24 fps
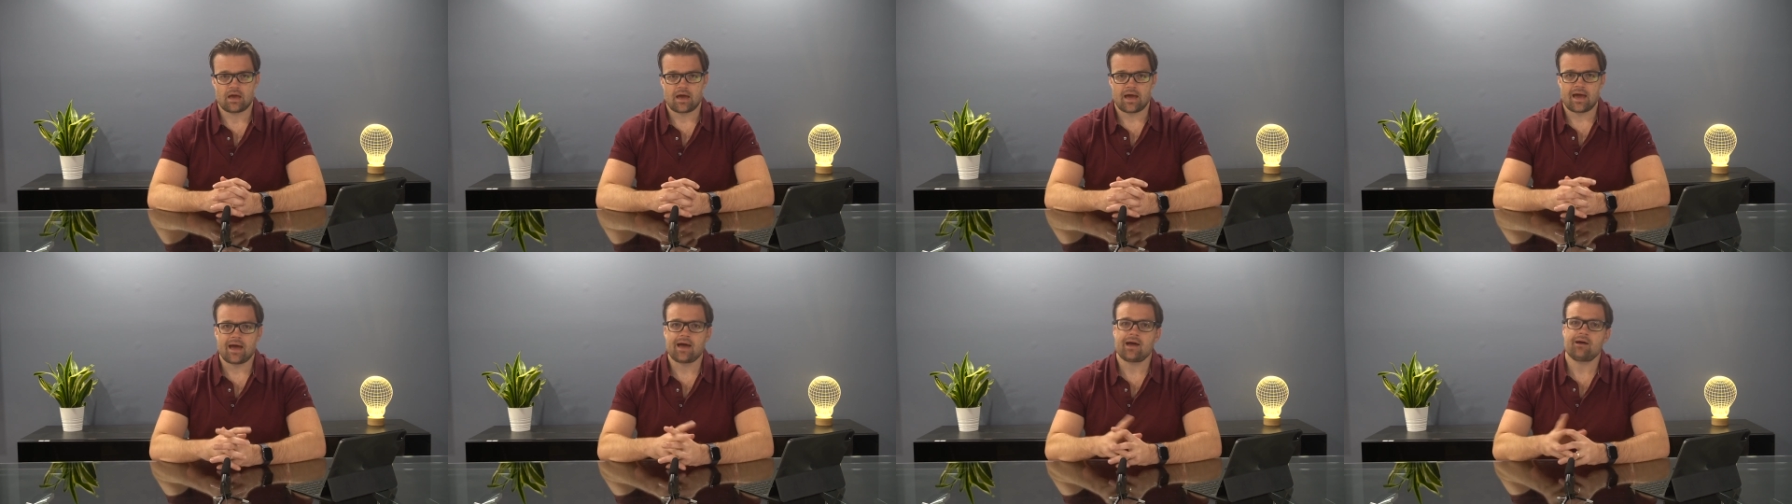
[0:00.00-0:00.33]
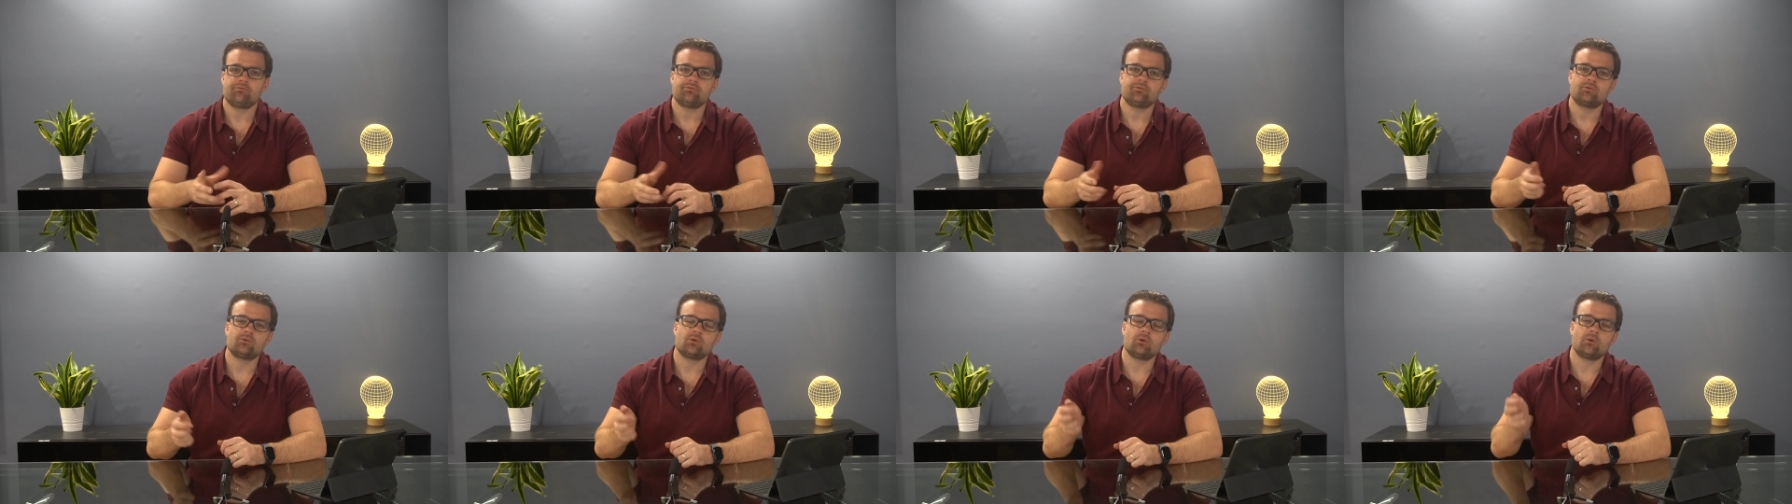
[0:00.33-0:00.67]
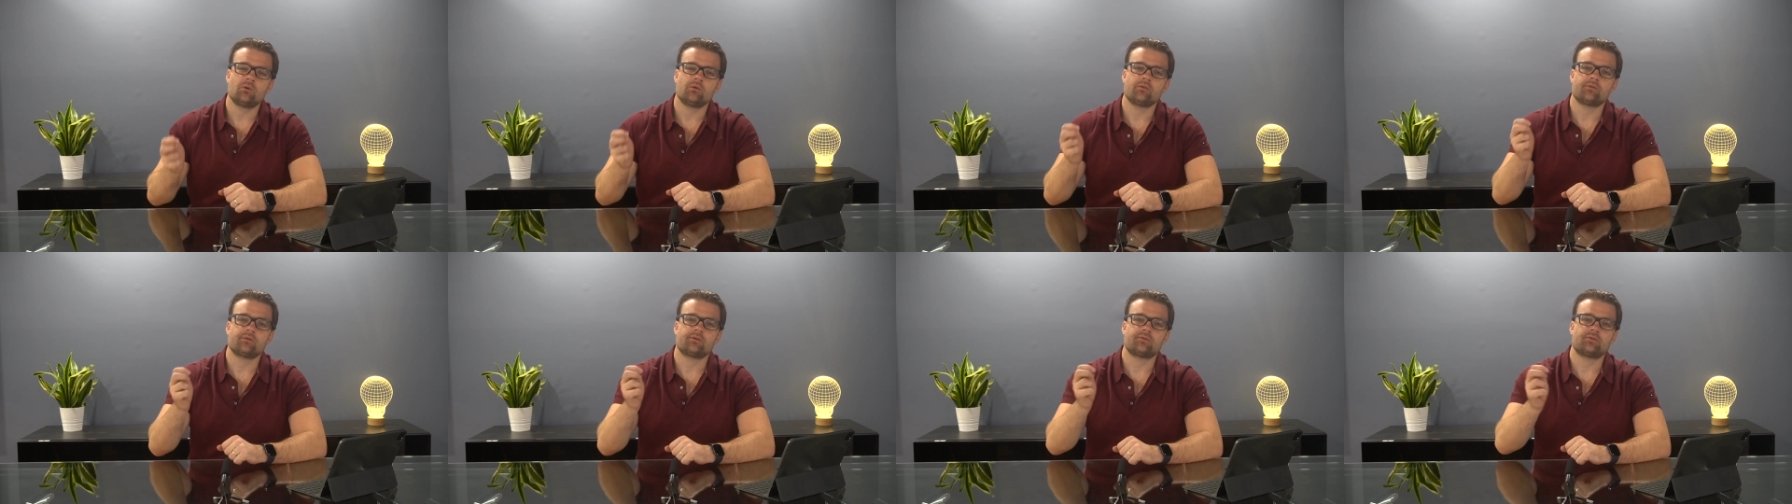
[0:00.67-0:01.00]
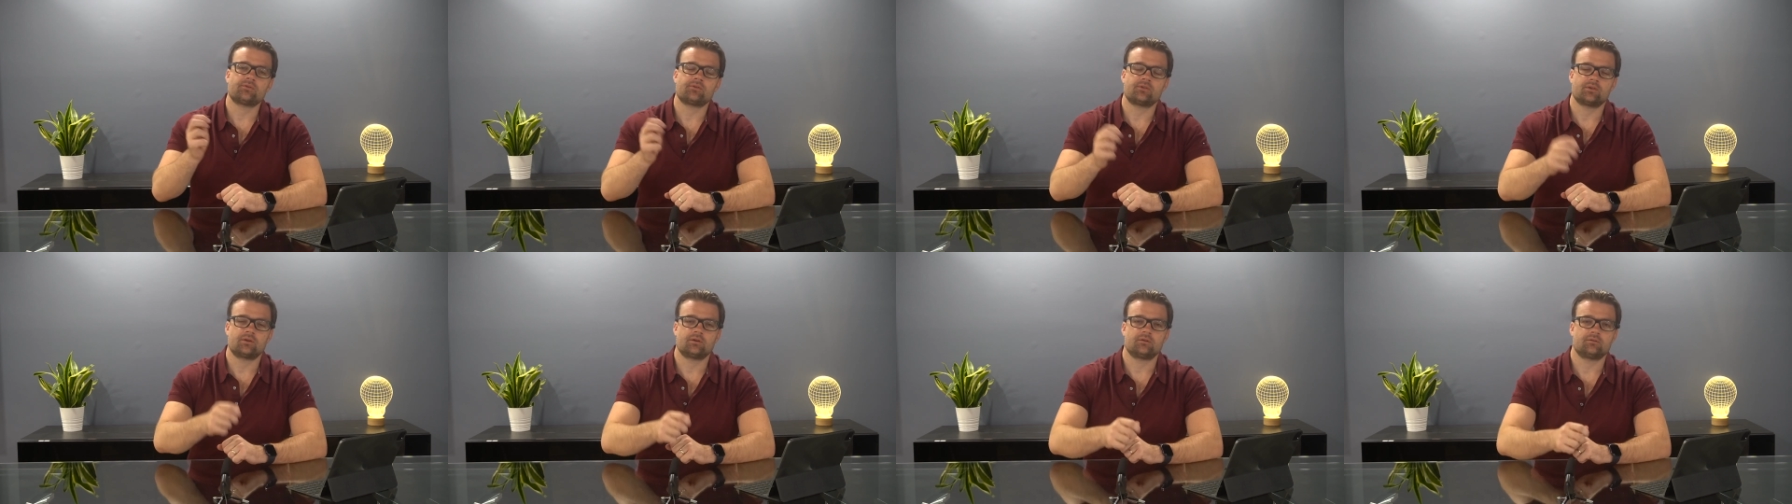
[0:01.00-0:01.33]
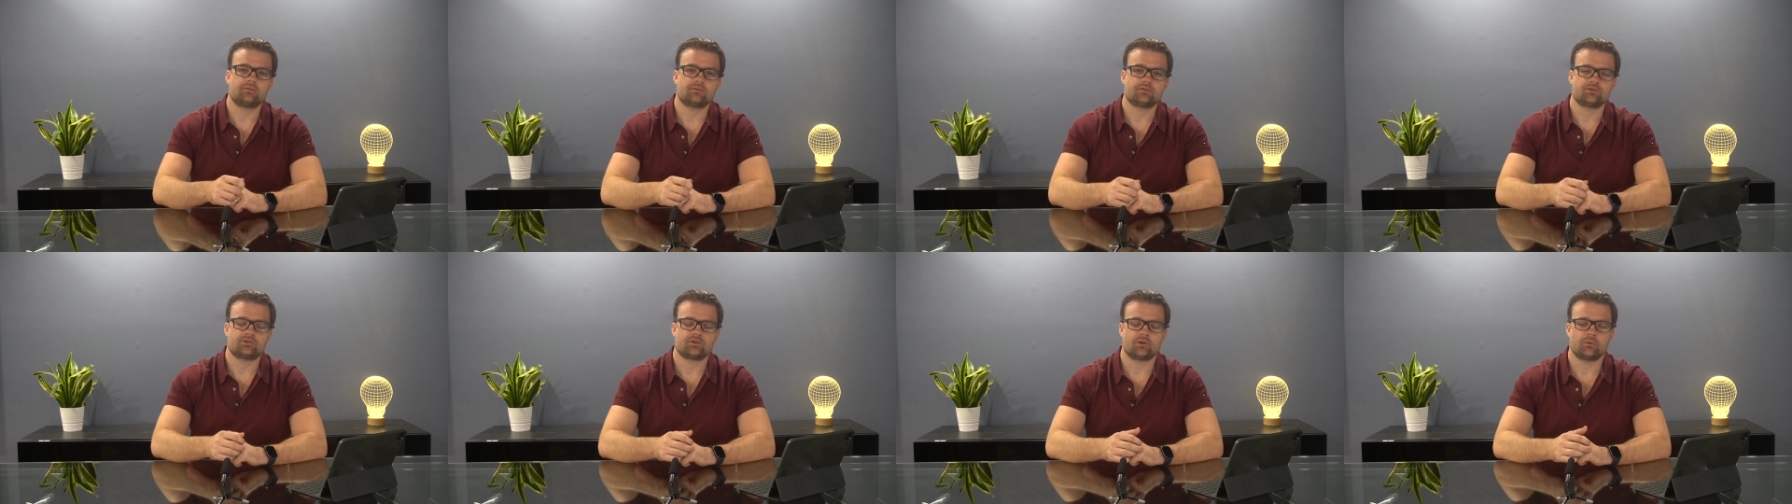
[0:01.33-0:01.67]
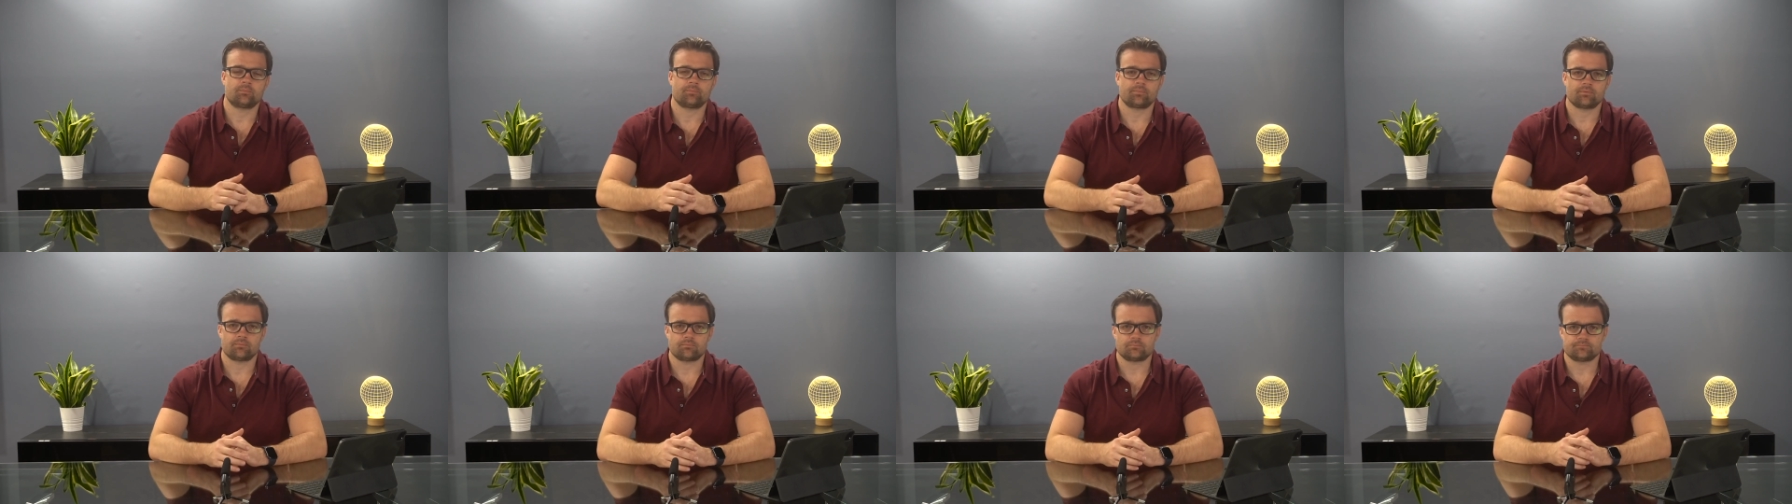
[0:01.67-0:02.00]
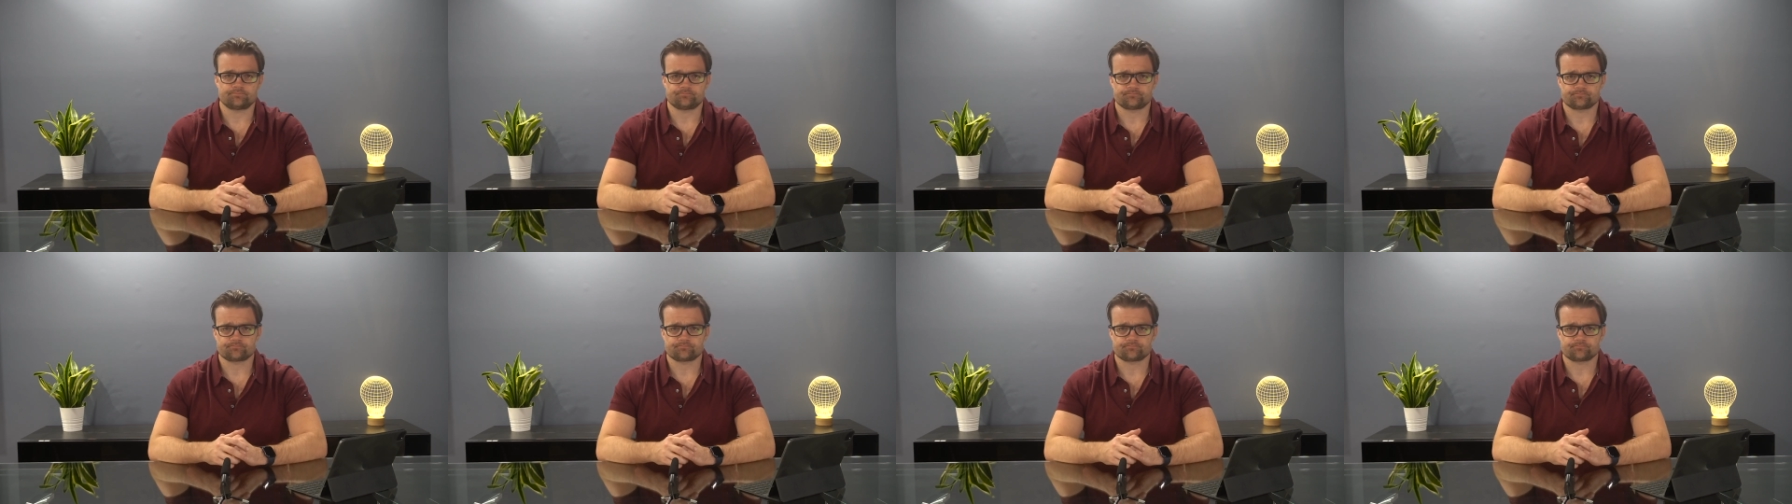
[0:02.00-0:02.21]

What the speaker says: After the citizenship